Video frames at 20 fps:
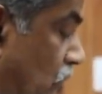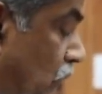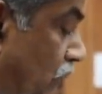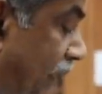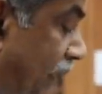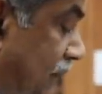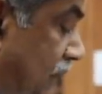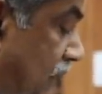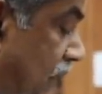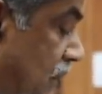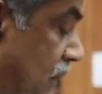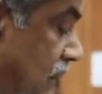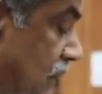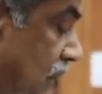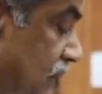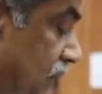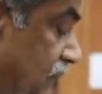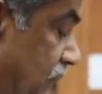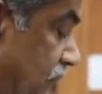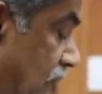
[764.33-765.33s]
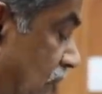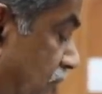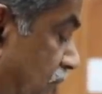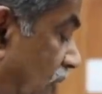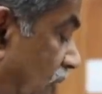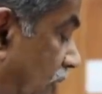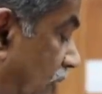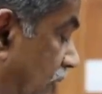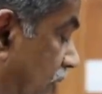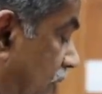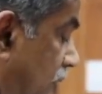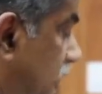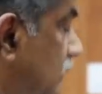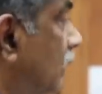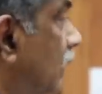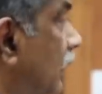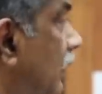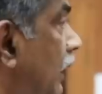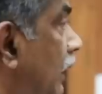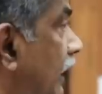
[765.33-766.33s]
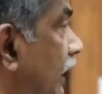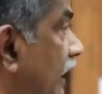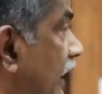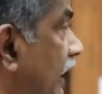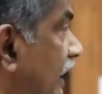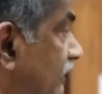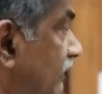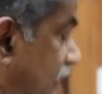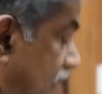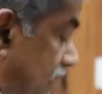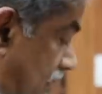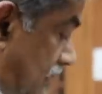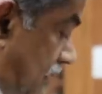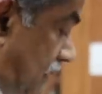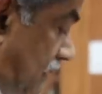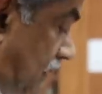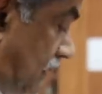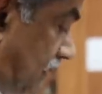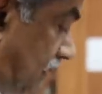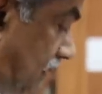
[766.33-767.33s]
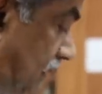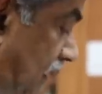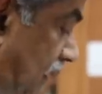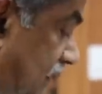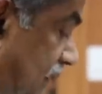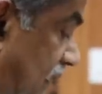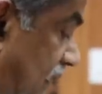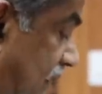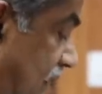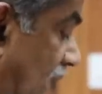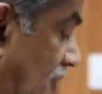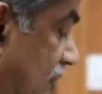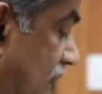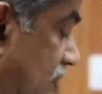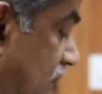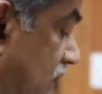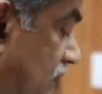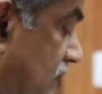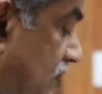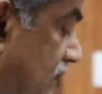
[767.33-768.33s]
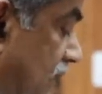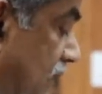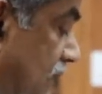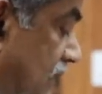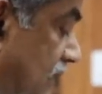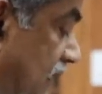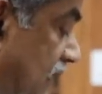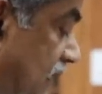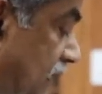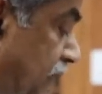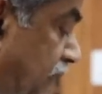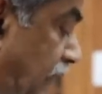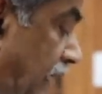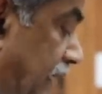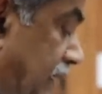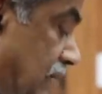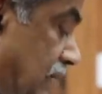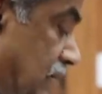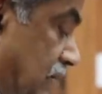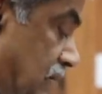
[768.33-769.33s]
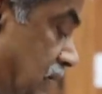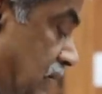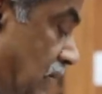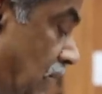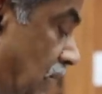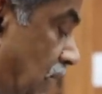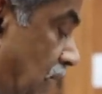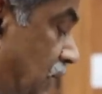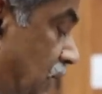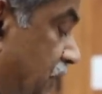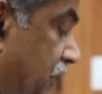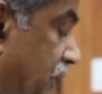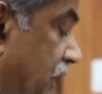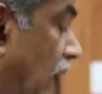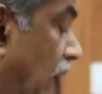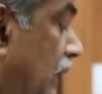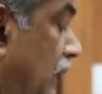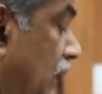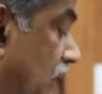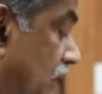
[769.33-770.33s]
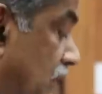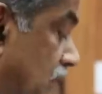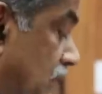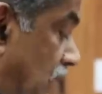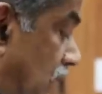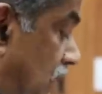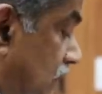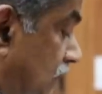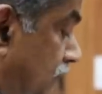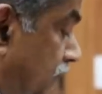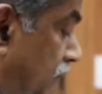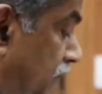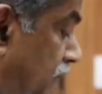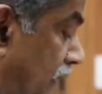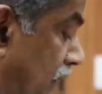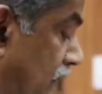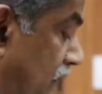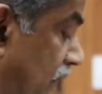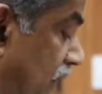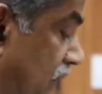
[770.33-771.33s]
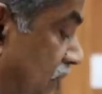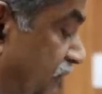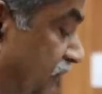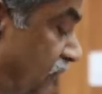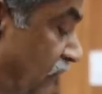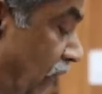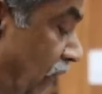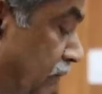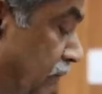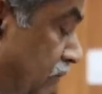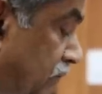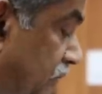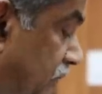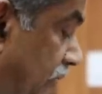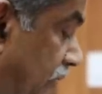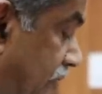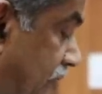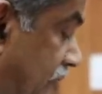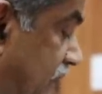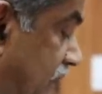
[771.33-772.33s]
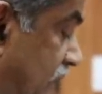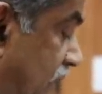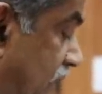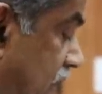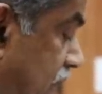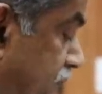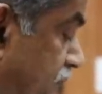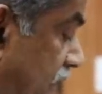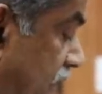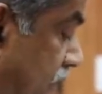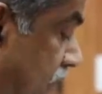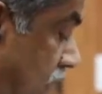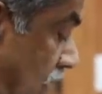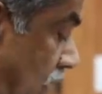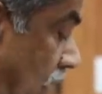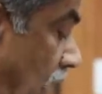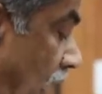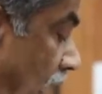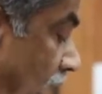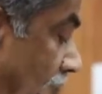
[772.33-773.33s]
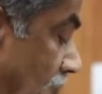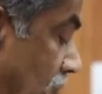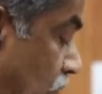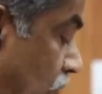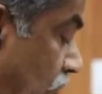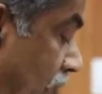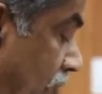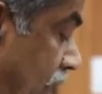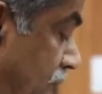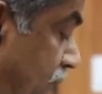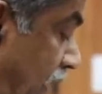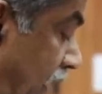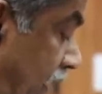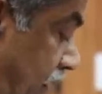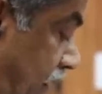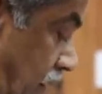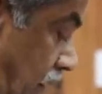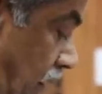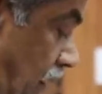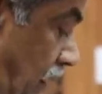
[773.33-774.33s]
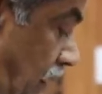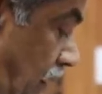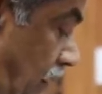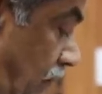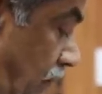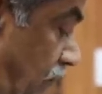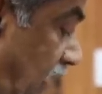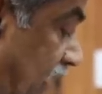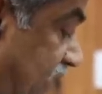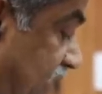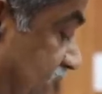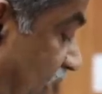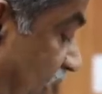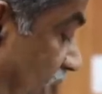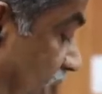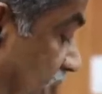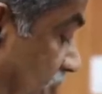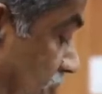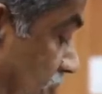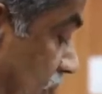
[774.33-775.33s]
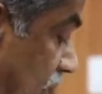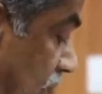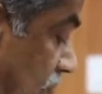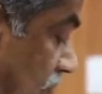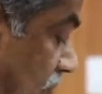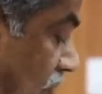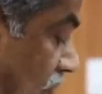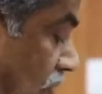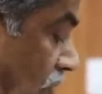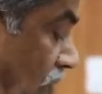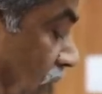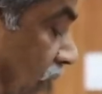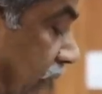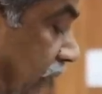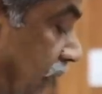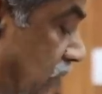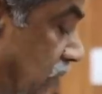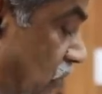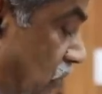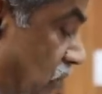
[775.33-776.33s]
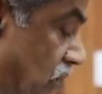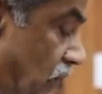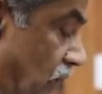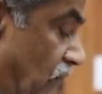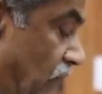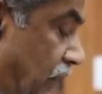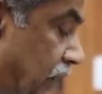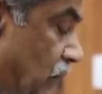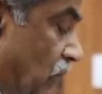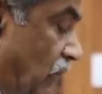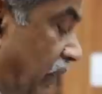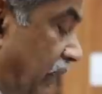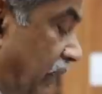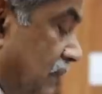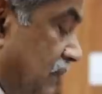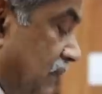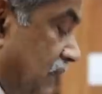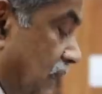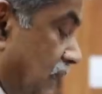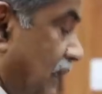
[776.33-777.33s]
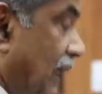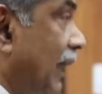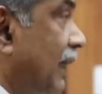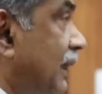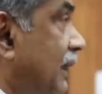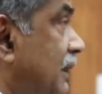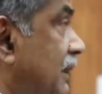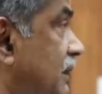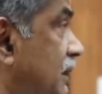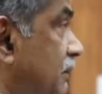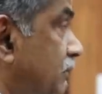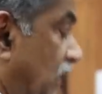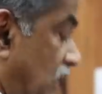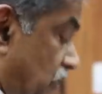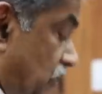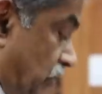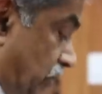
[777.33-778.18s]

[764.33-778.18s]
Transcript: exchanges with the bar, never sensitized sensitive matters, shunned the momentary fame that a judge might acquire by blitzkrieging lawyers with queries in high decibels,